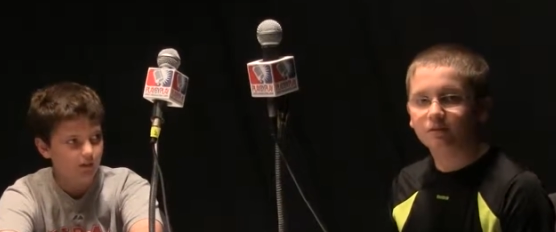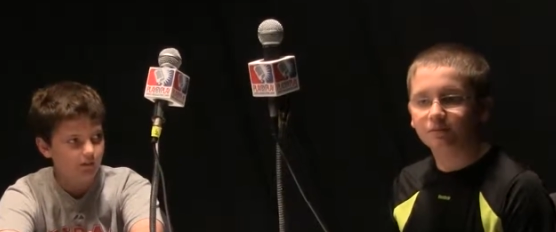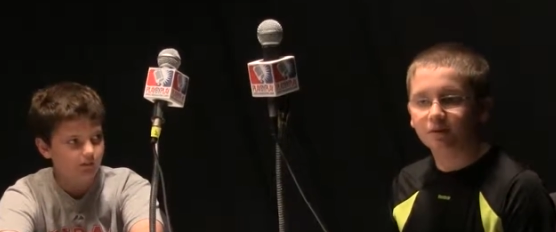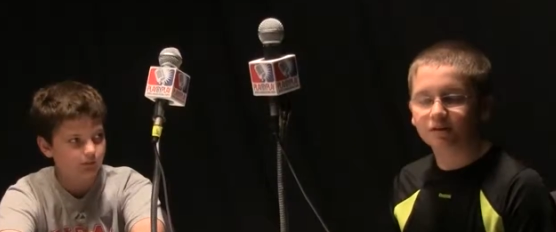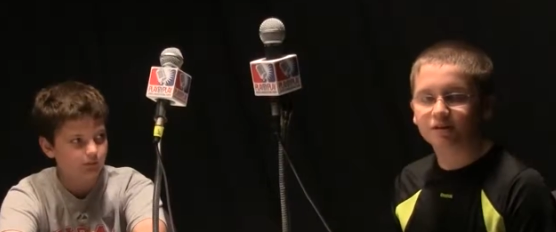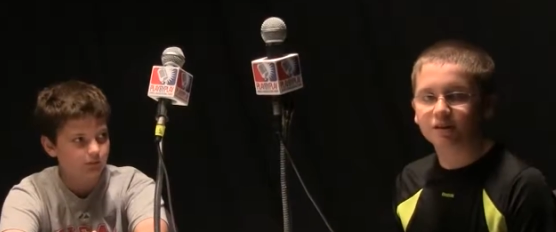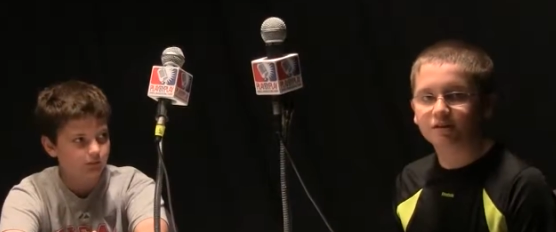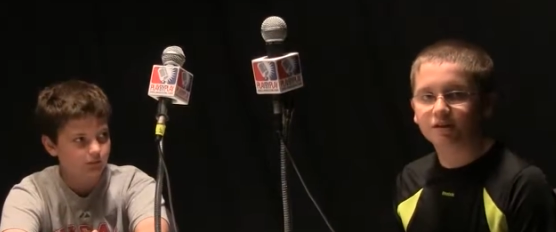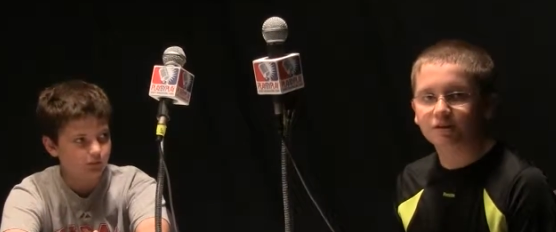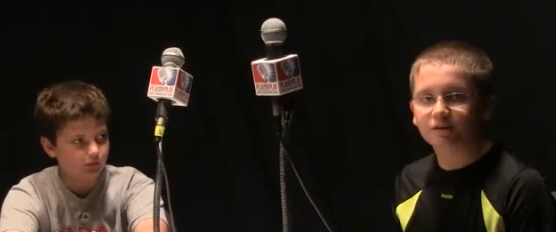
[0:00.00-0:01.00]
Speaker 1: to Mark
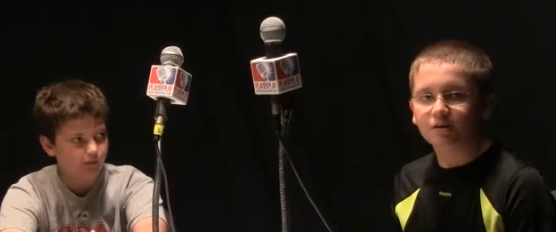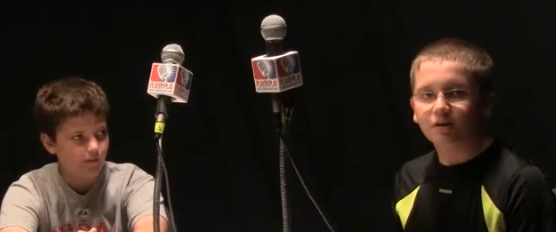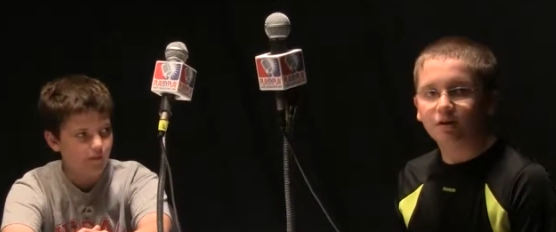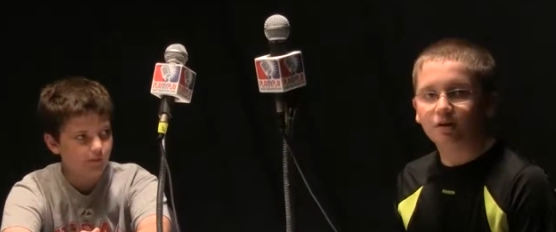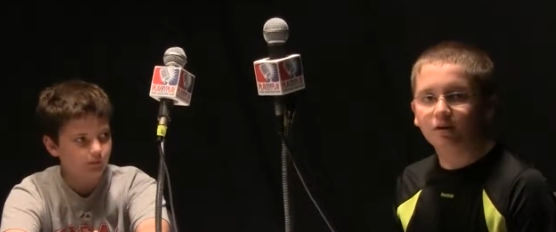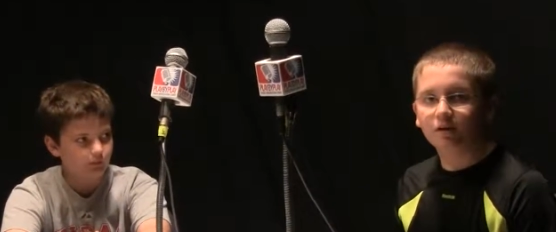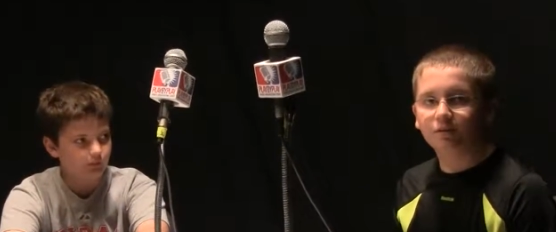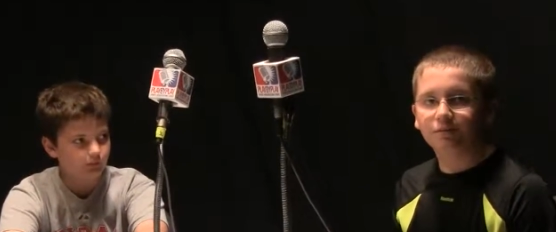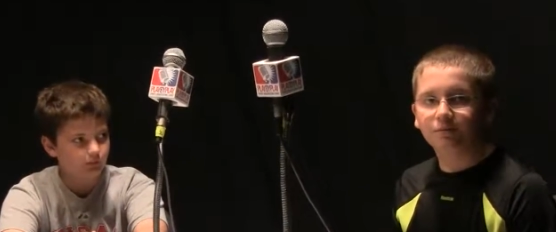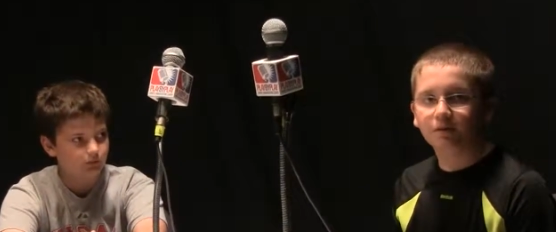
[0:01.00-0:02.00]
Sanchez on
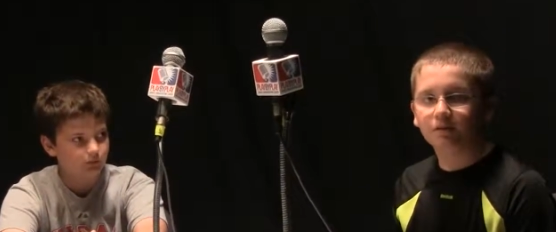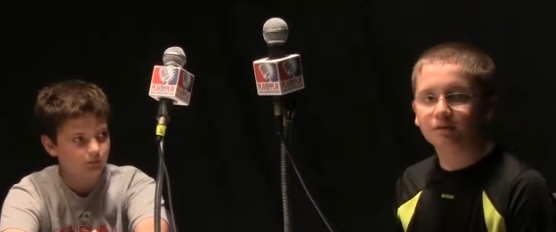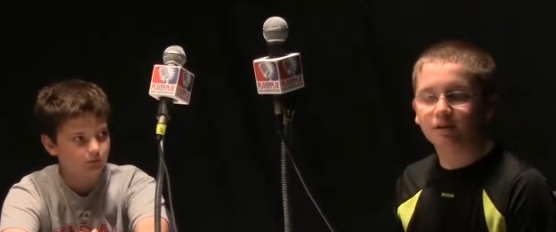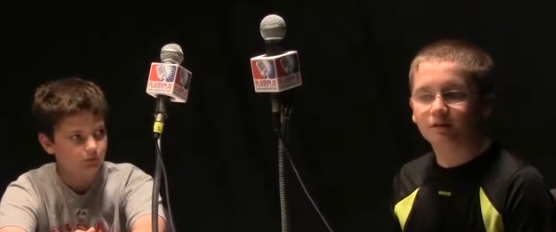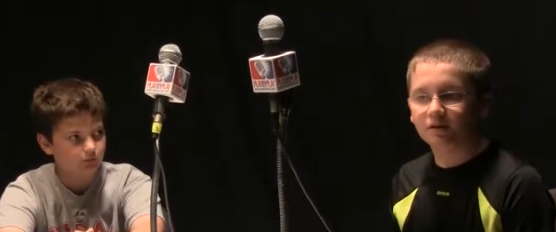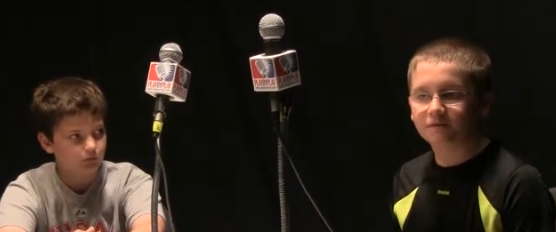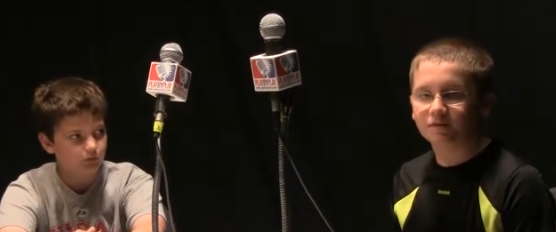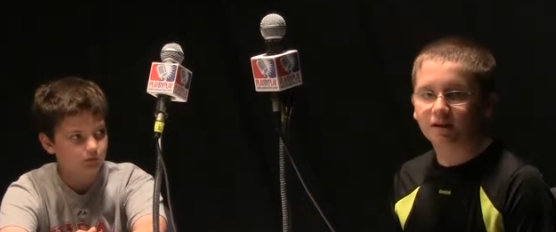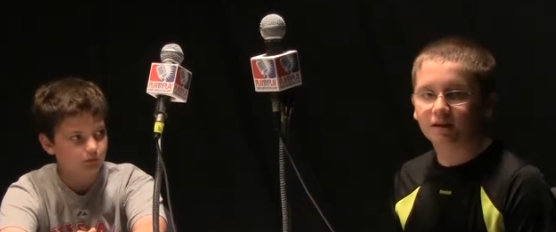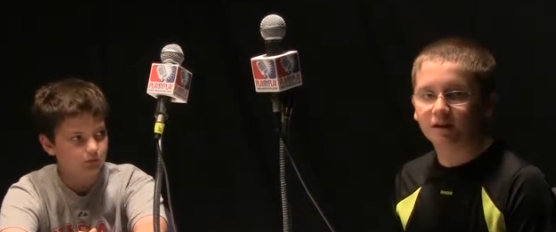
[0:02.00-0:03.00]
a throw down left
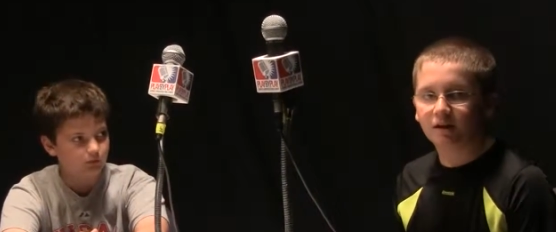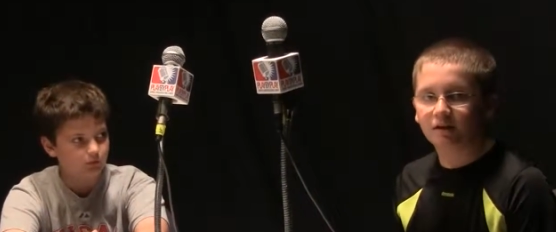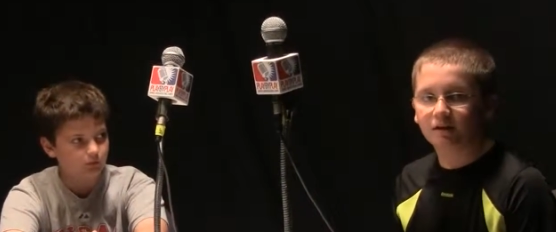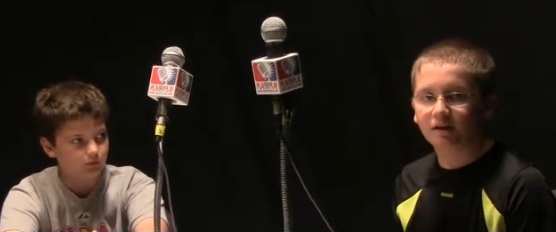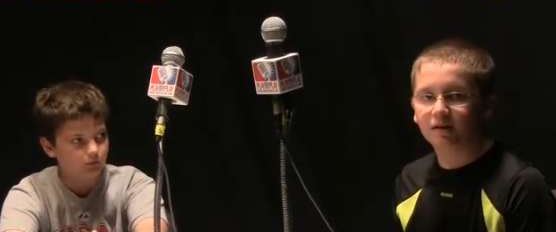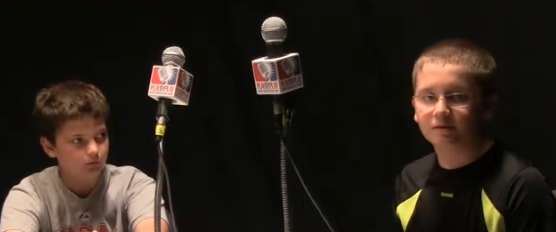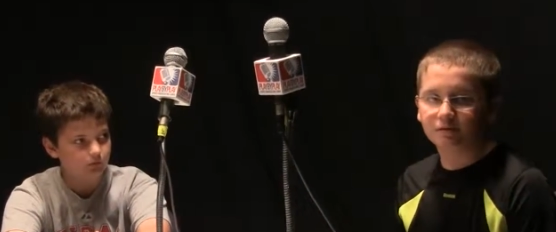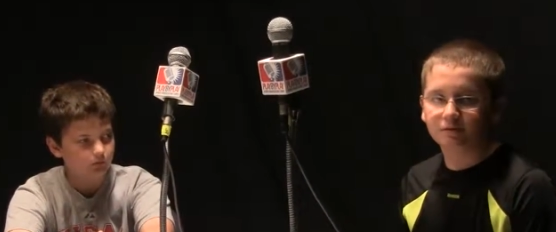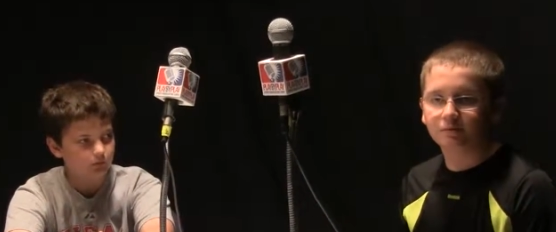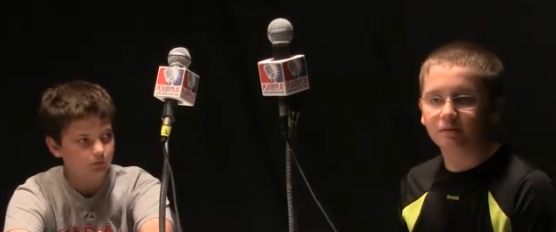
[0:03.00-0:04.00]
sideline
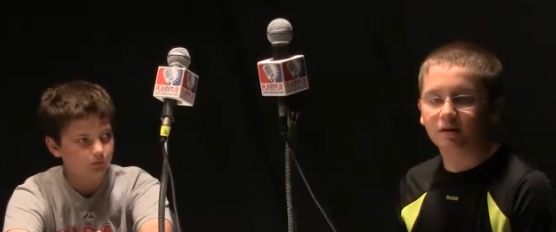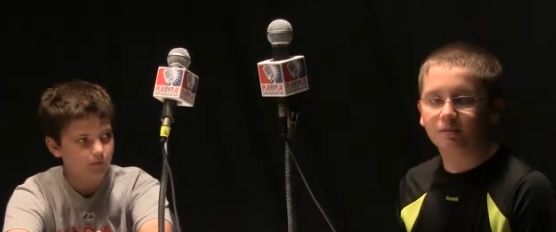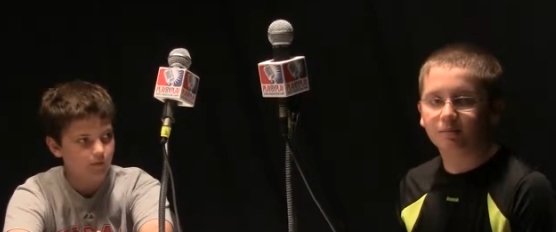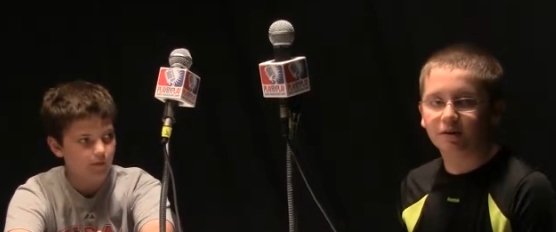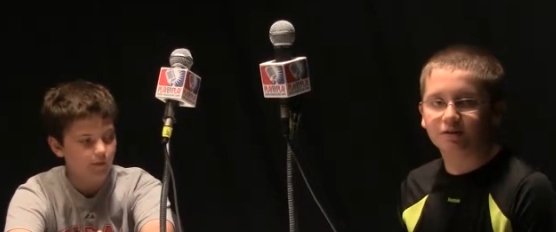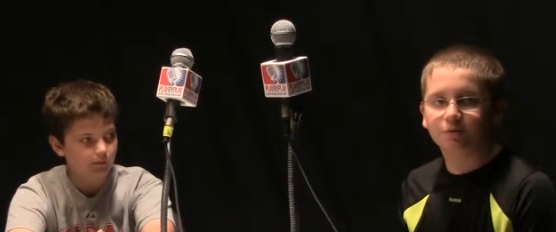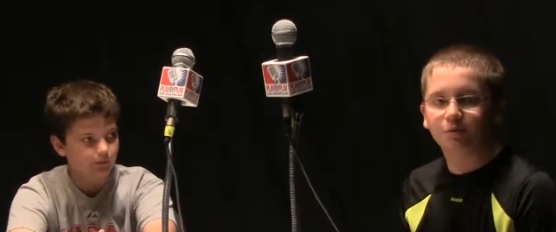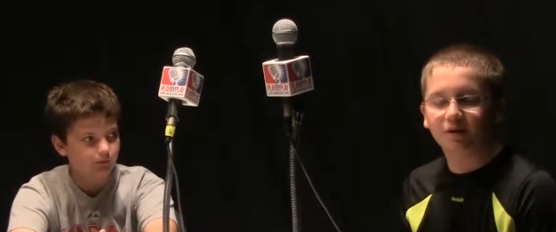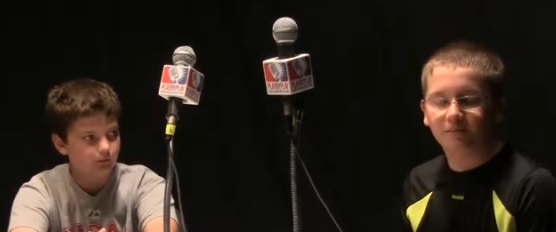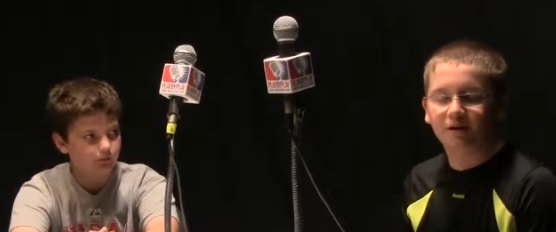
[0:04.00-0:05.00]
as a
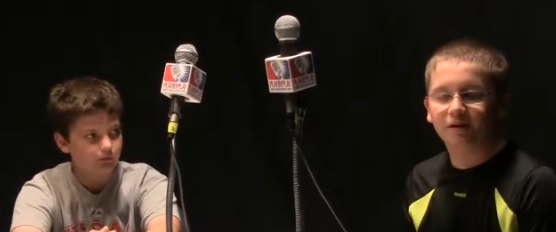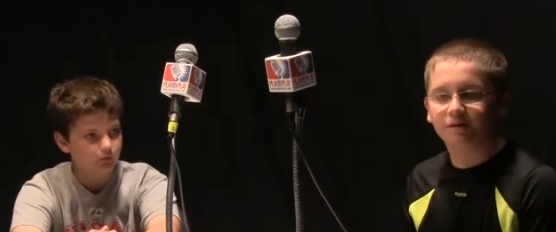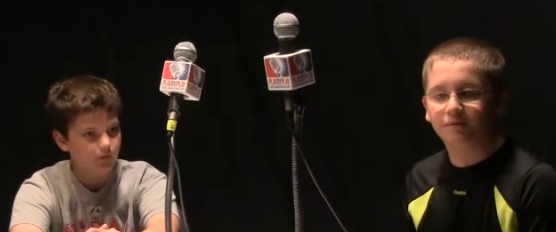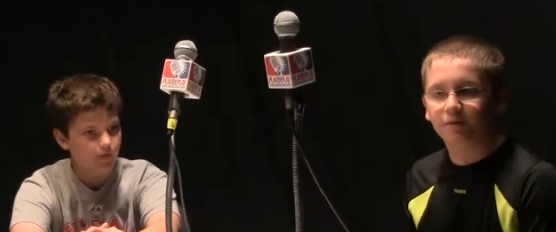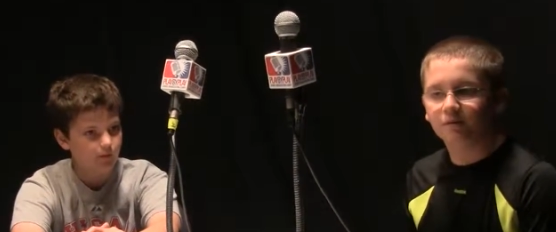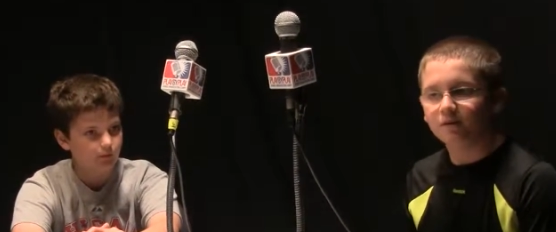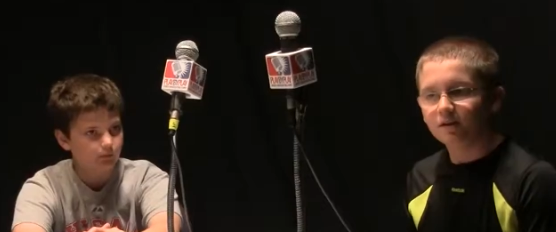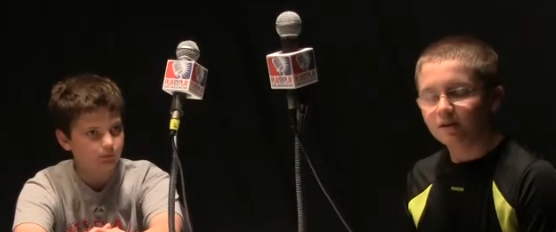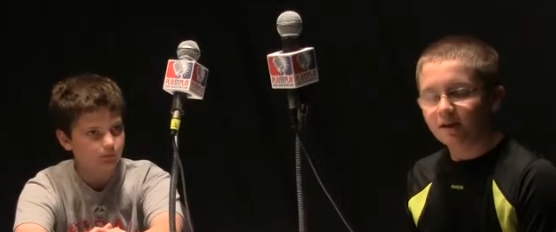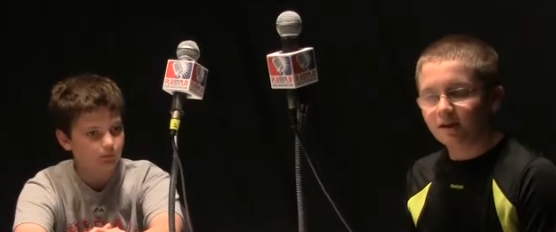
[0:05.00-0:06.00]
practical Hail Mary throw.
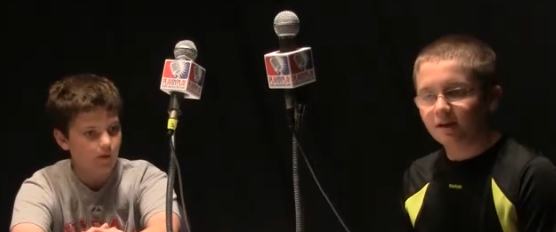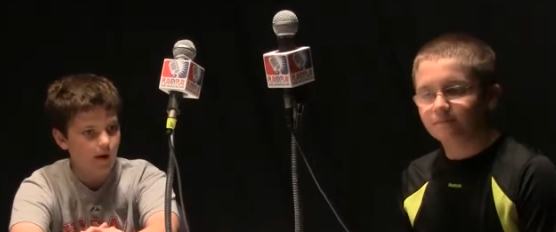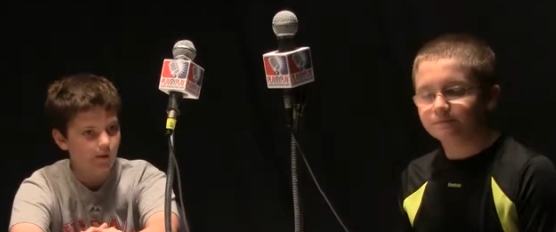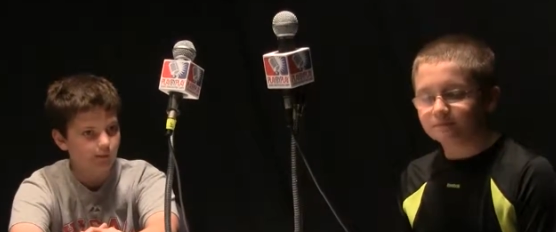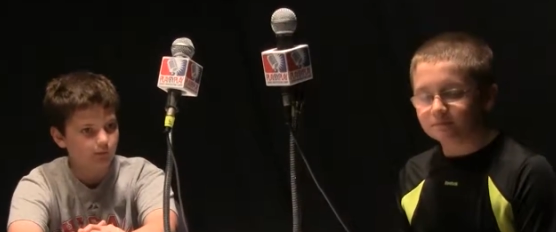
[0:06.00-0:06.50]
And